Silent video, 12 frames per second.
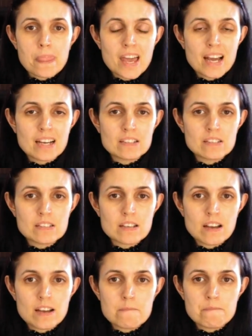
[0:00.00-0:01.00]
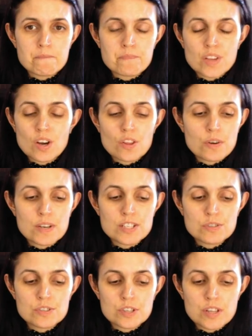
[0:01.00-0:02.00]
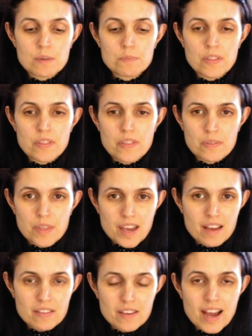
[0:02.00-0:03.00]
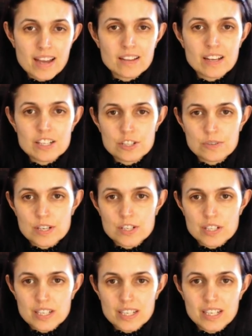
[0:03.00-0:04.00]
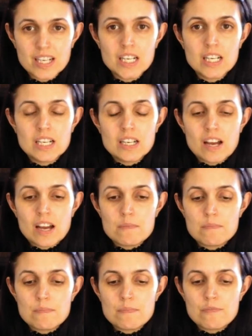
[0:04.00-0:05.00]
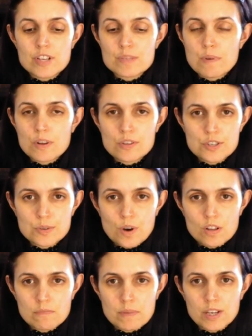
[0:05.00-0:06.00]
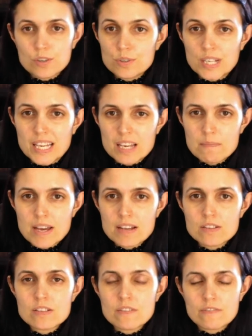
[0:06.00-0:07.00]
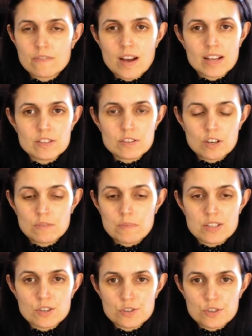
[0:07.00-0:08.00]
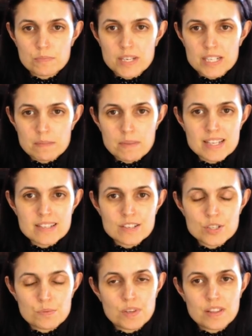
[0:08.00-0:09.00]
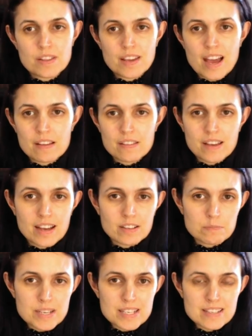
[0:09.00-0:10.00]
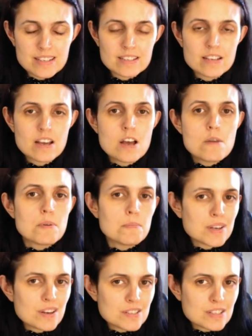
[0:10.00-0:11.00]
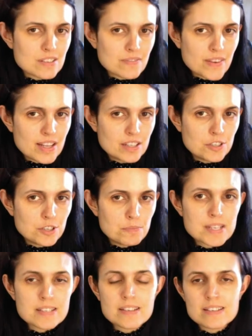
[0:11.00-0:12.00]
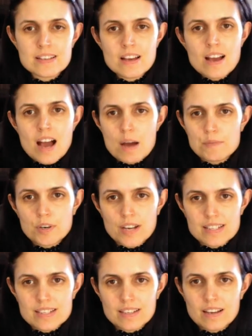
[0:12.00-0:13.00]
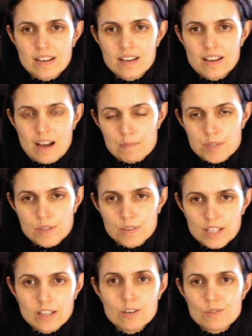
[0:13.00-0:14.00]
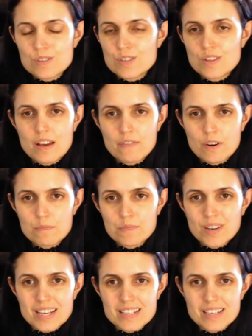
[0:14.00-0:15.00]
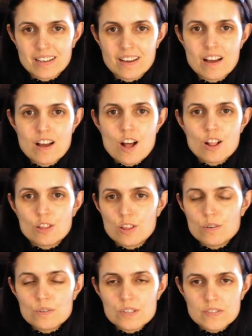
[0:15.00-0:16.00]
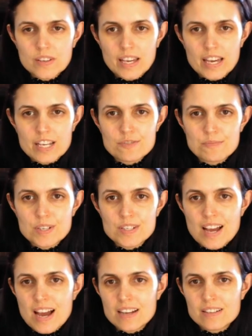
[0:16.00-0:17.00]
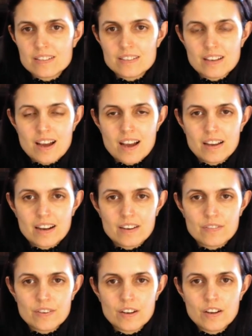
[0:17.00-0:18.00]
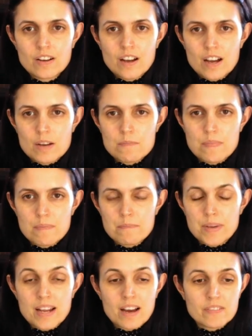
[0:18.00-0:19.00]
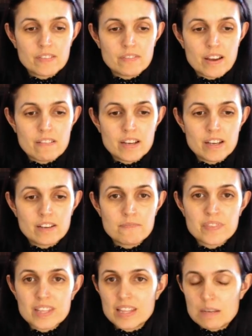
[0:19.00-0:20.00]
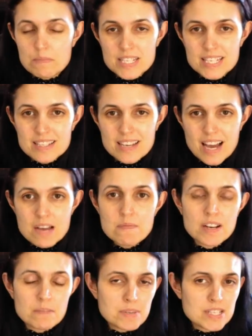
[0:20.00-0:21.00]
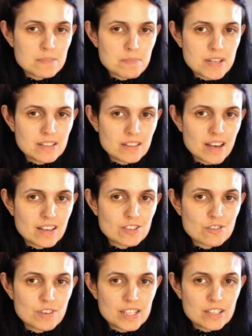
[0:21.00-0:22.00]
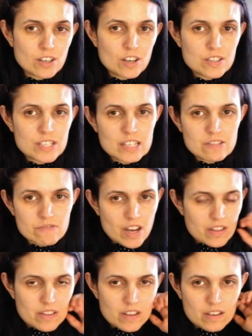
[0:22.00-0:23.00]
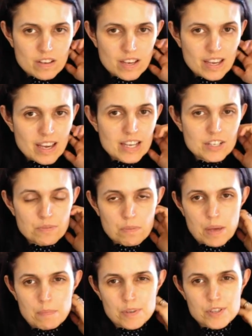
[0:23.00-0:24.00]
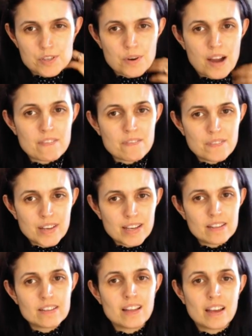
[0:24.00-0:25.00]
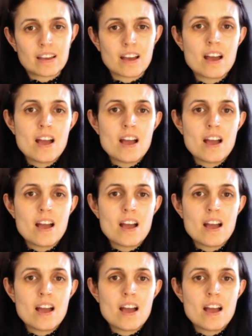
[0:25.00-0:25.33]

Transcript: And although I don't do that with the Kath Kyle, I do actually respond to all of my own emails and all my social media messages with the Kath Kyle business. But because it's a fairly new business, I'm not getting absolutely loads. So therefore, I'm not getting loads of engagement, and I have been having very limited time, and I've been spending that creating content rather than engaging with people. So I feel like